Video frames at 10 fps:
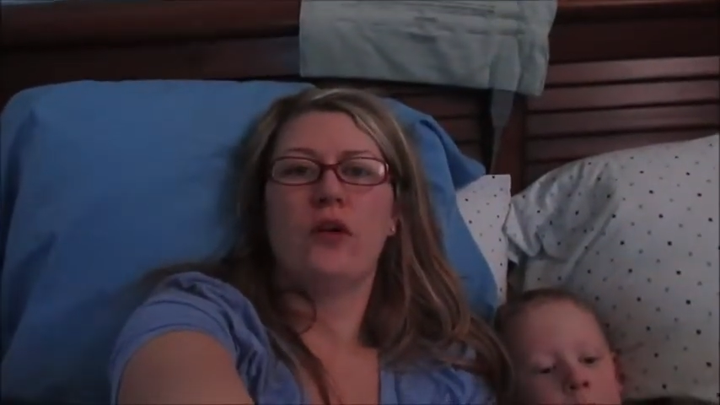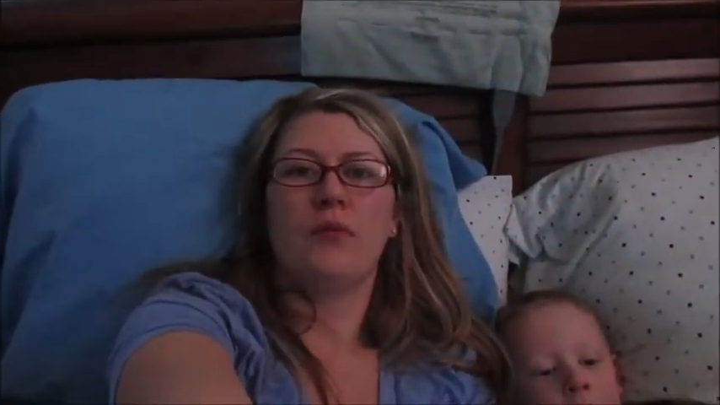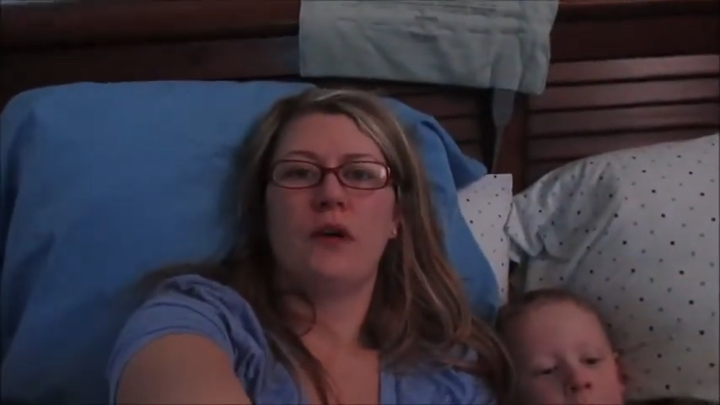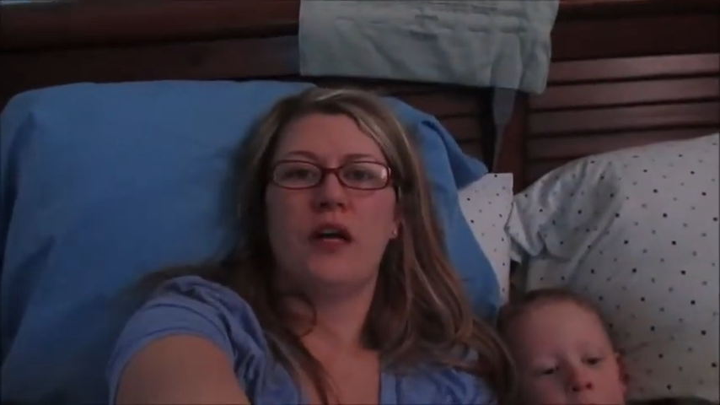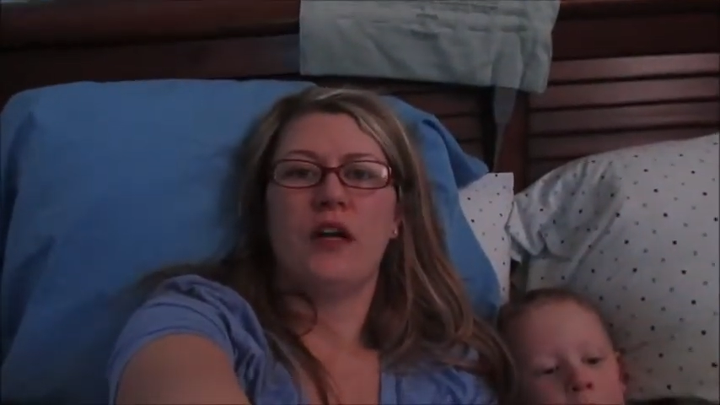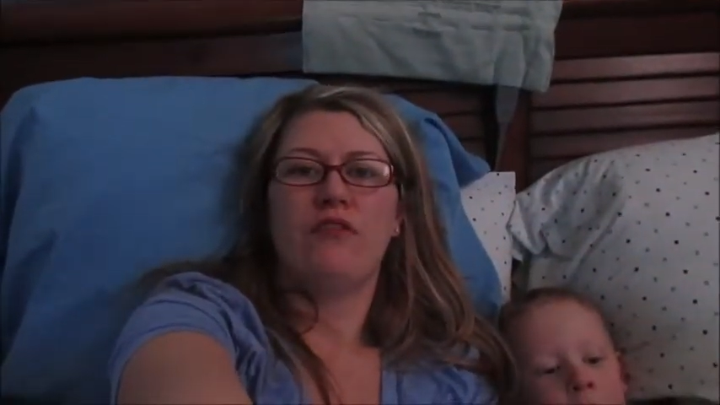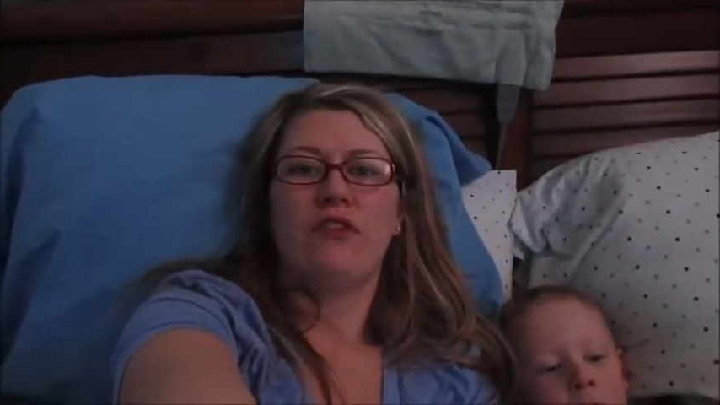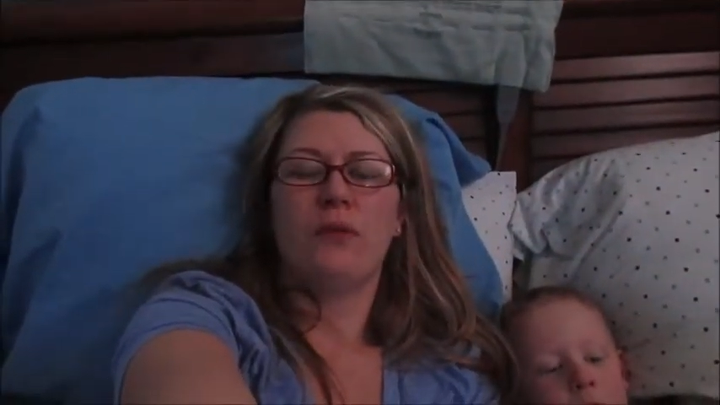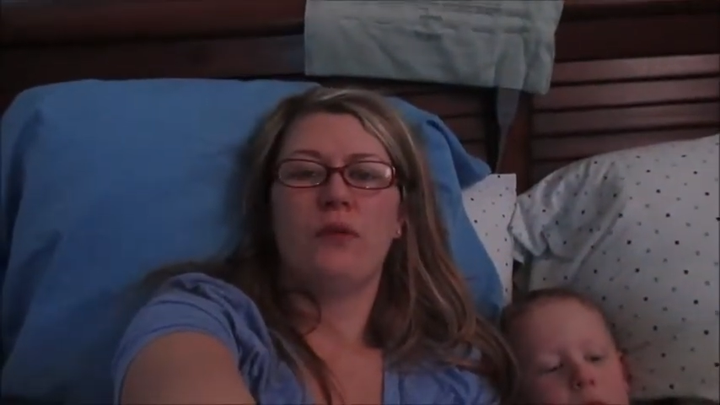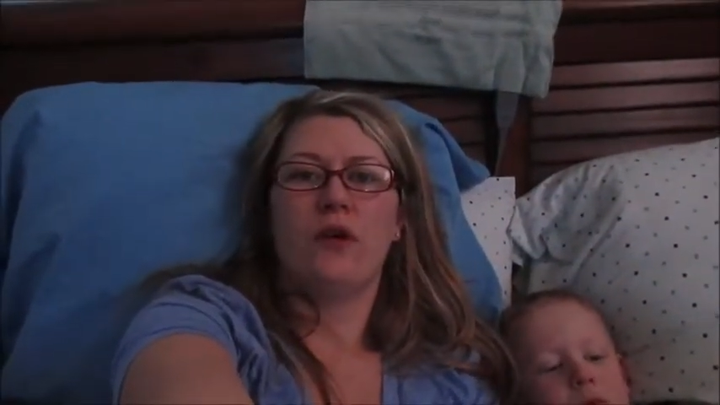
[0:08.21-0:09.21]
my
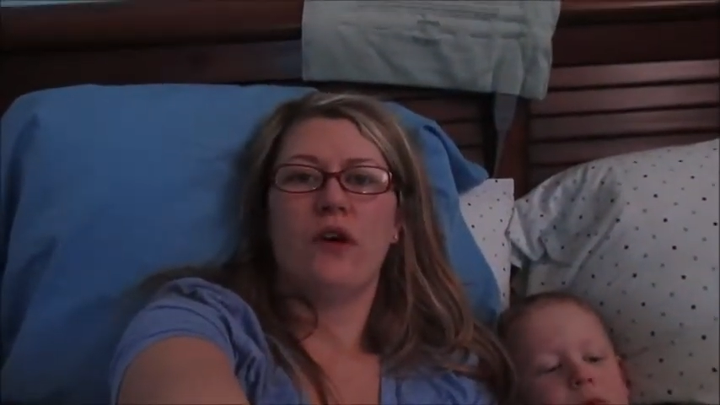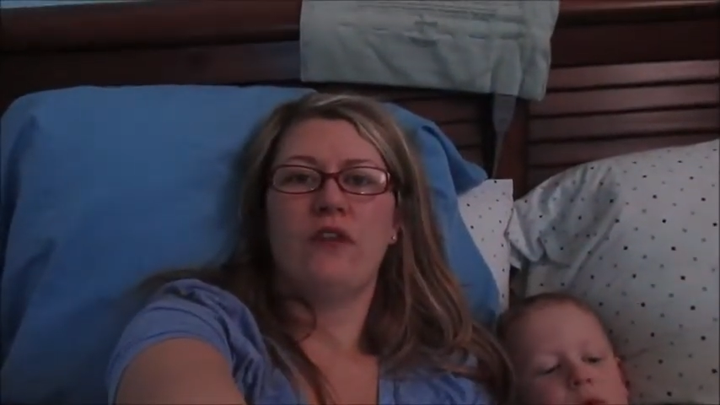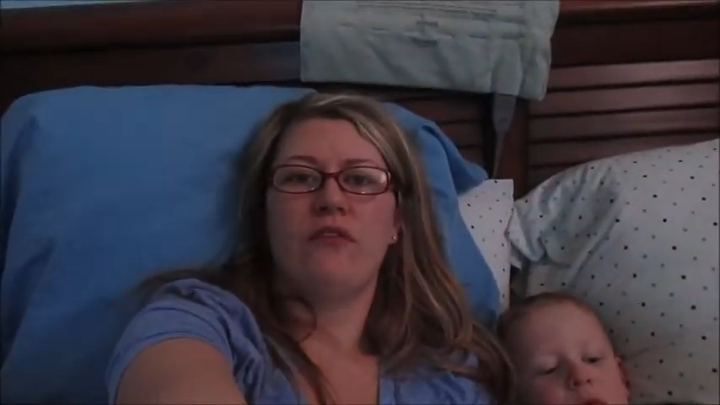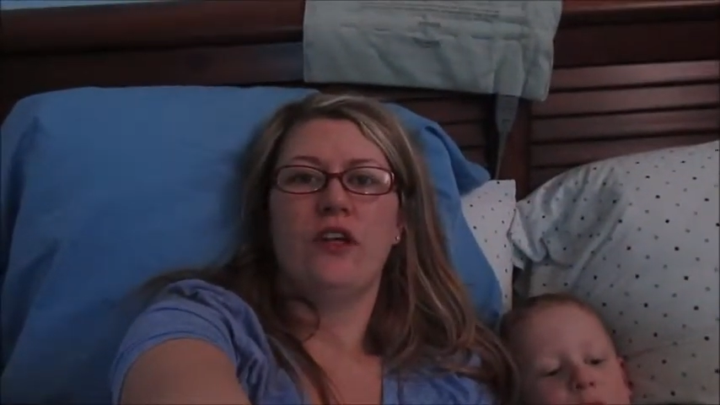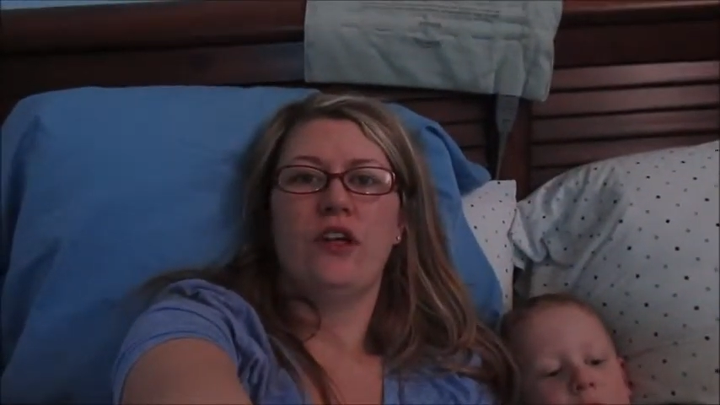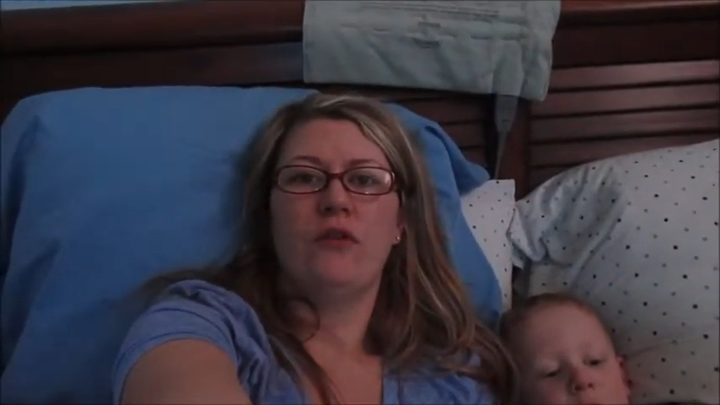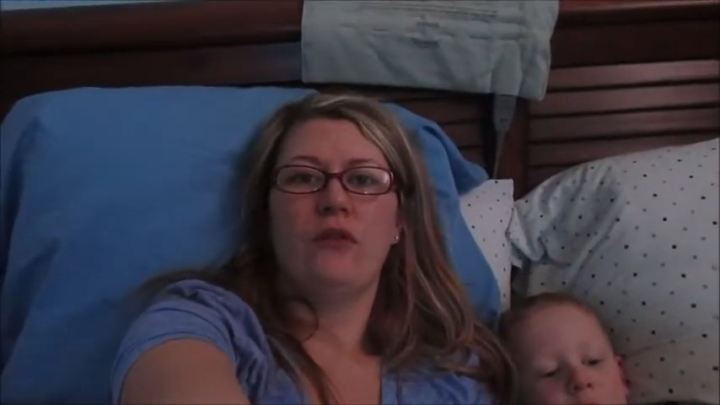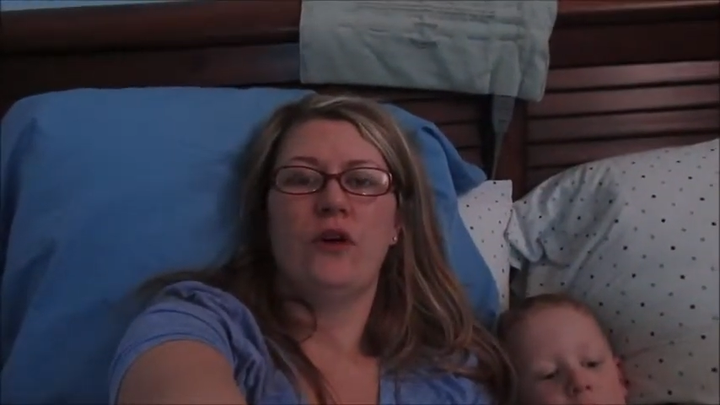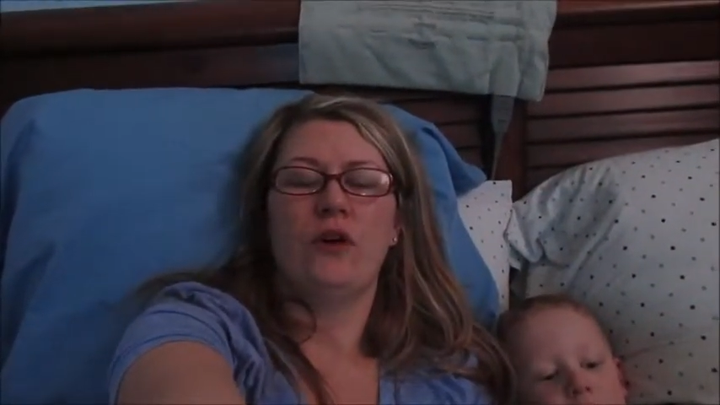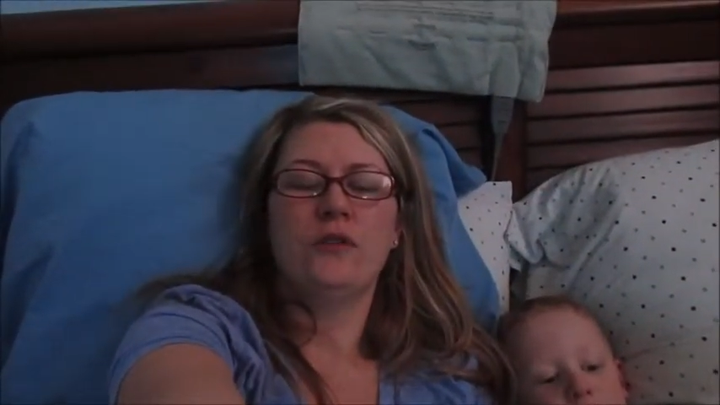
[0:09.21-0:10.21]
February video
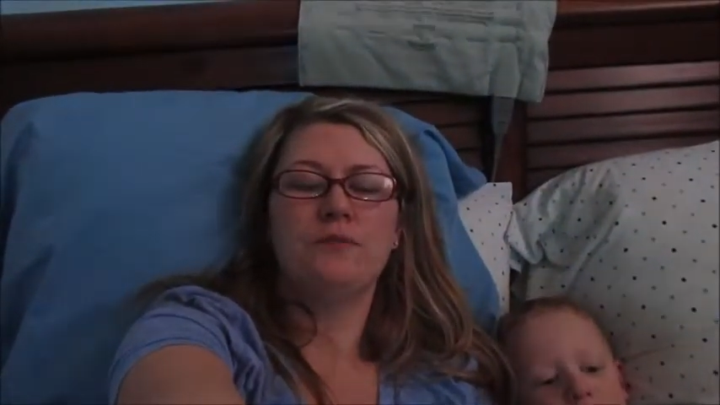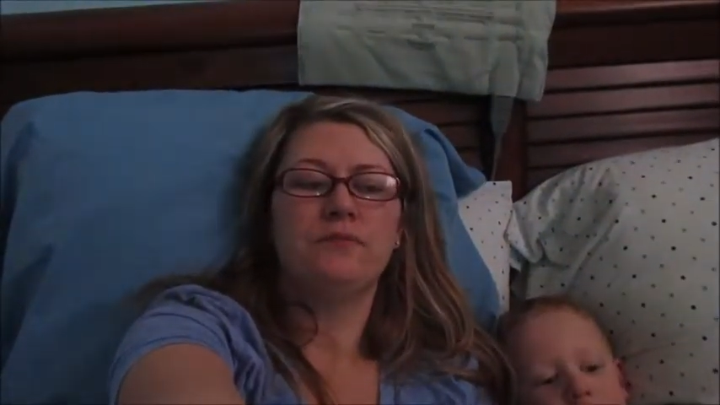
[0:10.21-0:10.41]
goal